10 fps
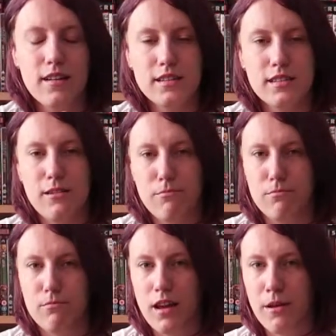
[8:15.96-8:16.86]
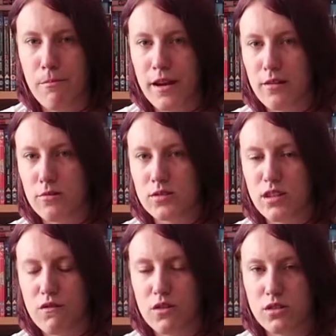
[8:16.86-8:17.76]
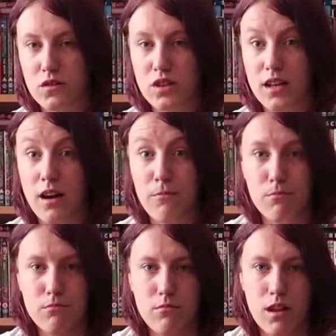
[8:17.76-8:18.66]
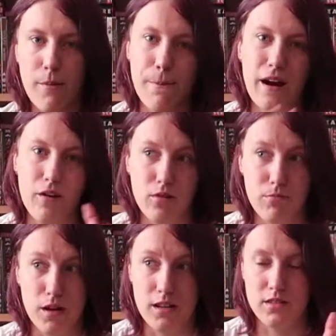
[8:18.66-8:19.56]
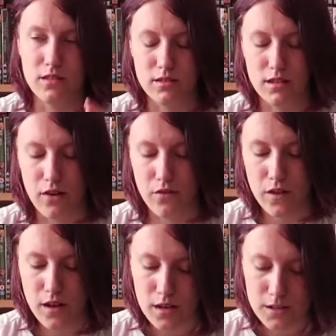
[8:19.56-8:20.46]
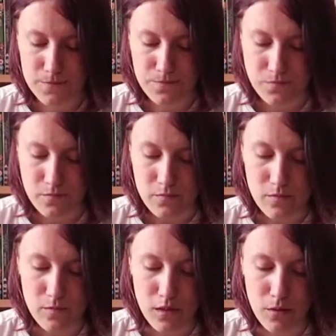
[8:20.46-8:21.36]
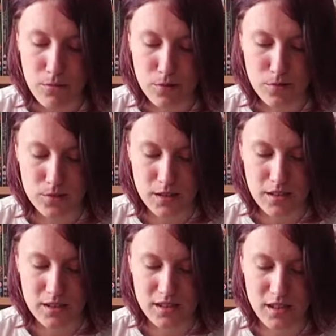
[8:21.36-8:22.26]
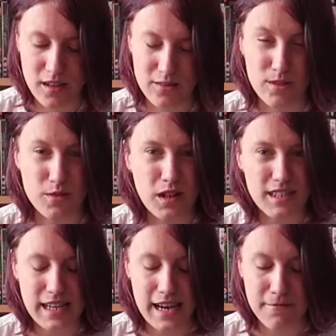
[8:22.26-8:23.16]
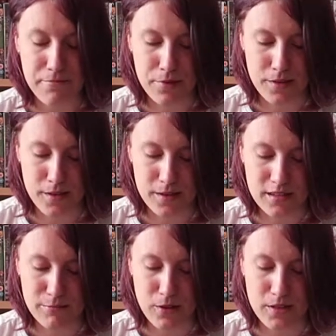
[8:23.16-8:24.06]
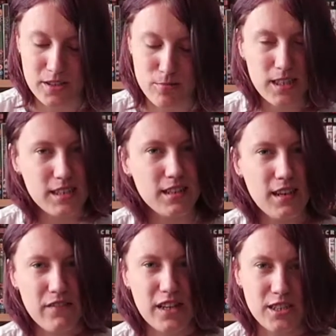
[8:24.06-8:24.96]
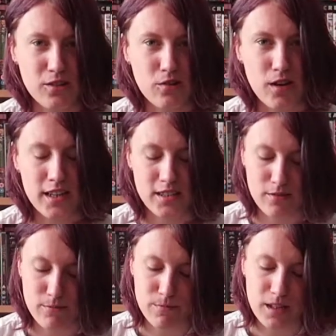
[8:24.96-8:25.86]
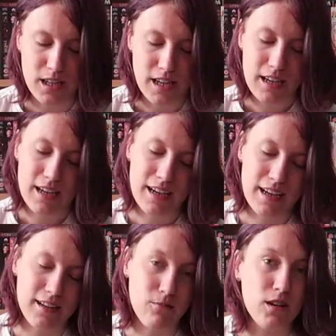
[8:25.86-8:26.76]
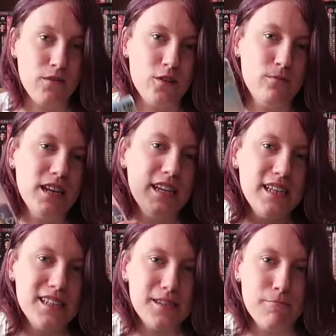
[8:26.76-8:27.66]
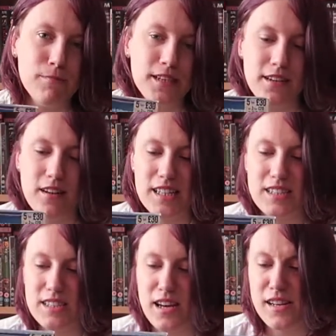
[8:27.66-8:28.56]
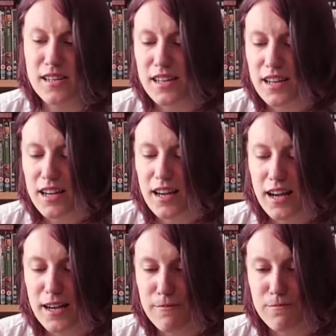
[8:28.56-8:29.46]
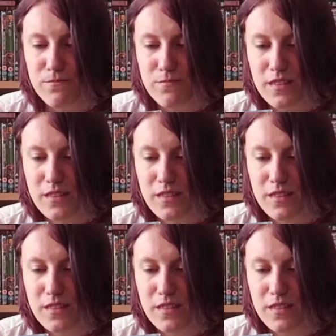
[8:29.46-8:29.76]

seeing like medical stuff because obviously I'm like a paranoid person and stuff. But also it's just like it's always quite sad. But to be honest, recently I've actually got quite into them, and one of them is Midnight Sun. Um,